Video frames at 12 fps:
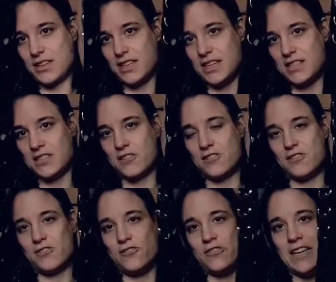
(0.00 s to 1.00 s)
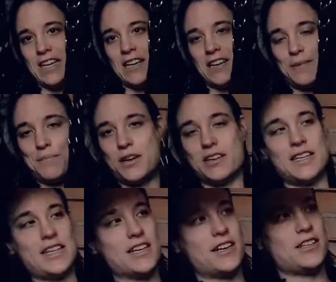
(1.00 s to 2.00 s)
These got really like
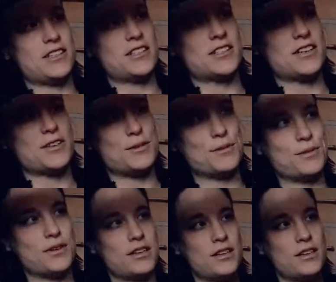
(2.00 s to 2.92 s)
punky kind of style.